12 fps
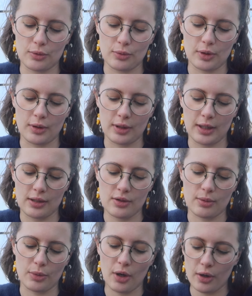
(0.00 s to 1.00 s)
to uh, get
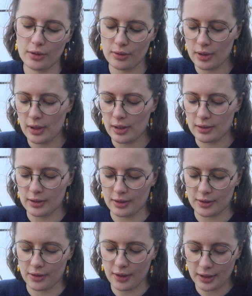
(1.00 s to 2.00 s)
some yarn
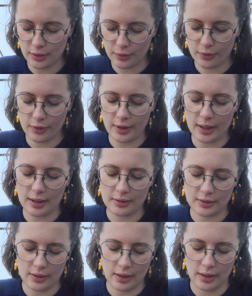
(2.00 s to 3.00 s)
thank you for
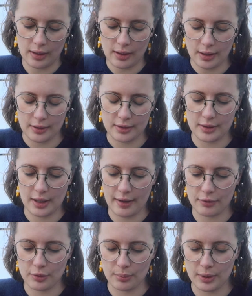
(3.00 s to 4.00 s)
that uh, and it didn't
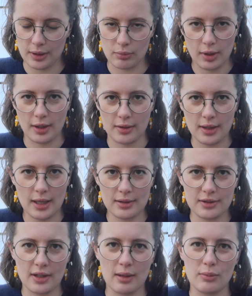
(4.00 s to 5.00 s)
have to be right at
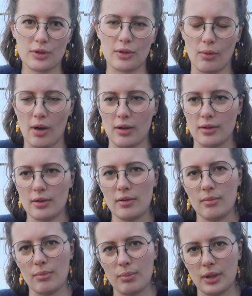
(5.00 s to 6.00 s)
that time so I've
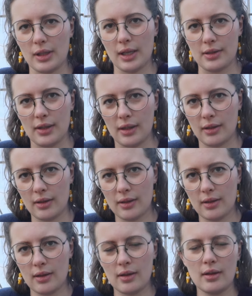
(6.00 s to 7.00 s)
been getting
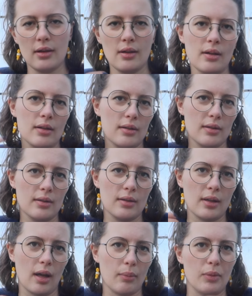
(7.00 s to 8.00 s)

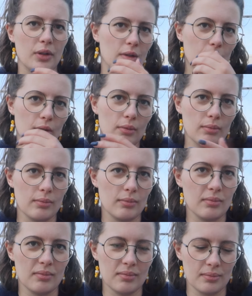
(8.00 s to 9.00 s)
I've been
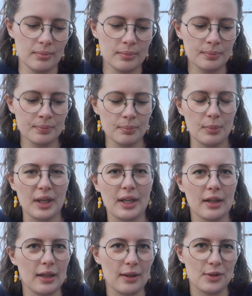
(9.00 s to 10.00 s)

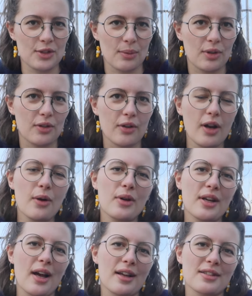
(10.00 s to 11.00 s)
picking out something
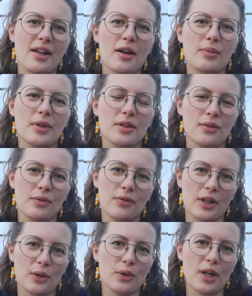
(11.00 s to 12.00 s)
slowly as I've been
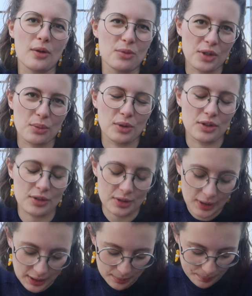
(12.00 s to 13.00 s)
figuring out what I wanted
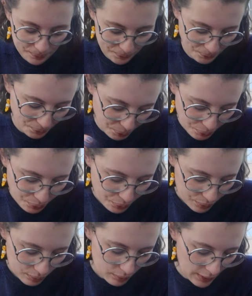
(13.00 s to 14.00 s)
to knit
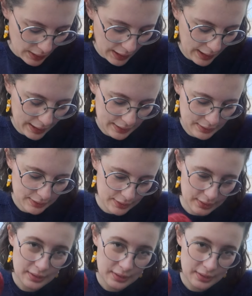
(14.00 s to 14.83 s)
and